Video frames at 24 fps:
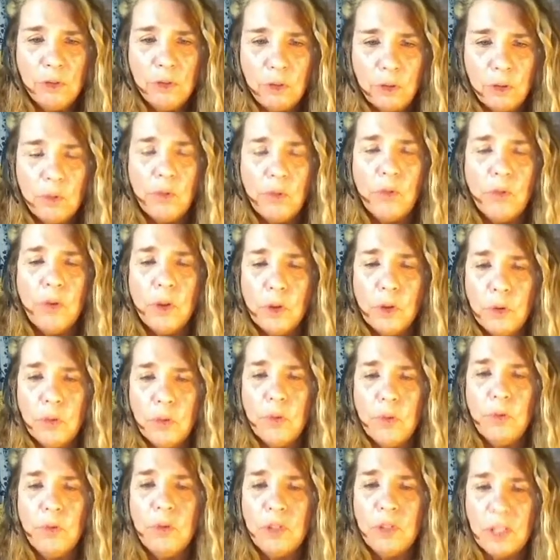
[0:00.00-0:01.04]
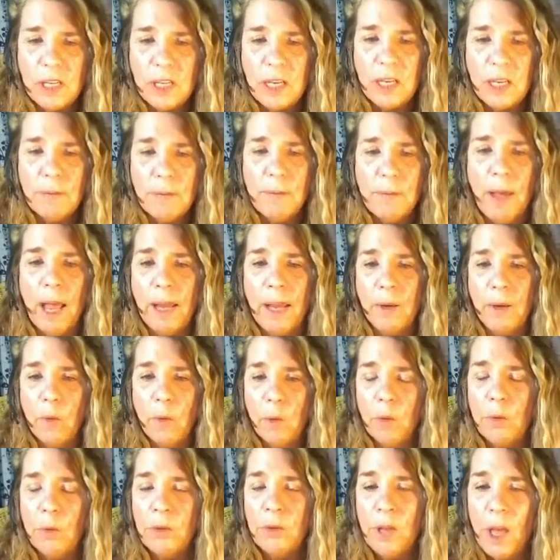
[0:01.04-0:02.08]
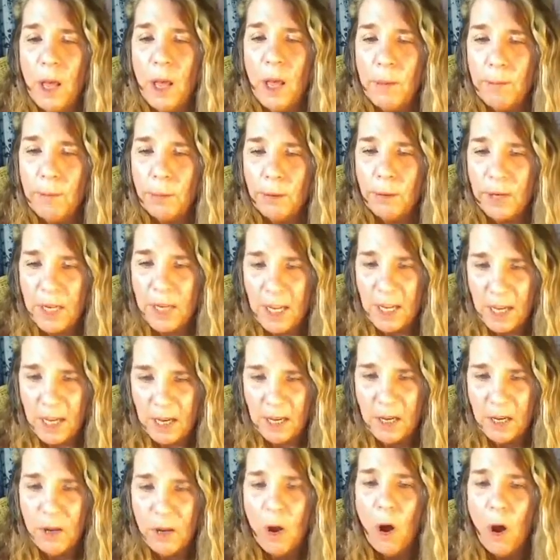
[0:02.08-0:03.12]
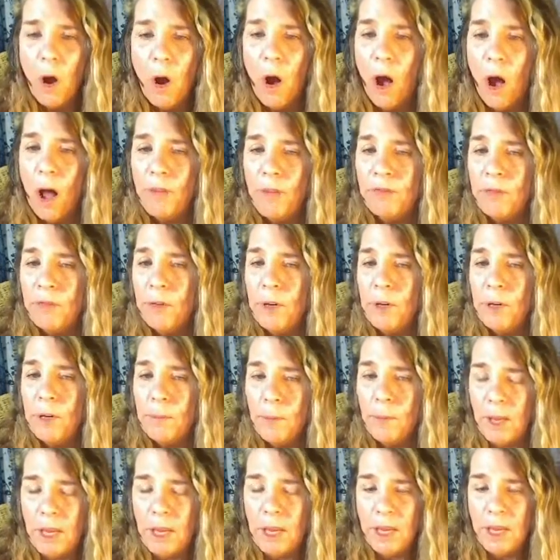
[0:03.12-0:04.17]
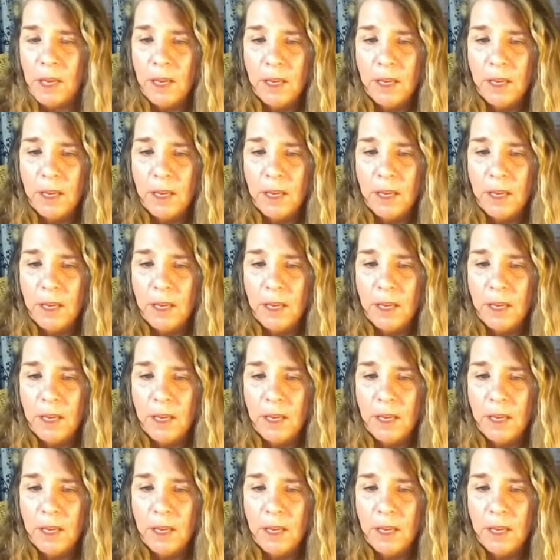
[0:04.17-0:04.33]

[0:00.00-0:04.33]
Do you see my old company offering me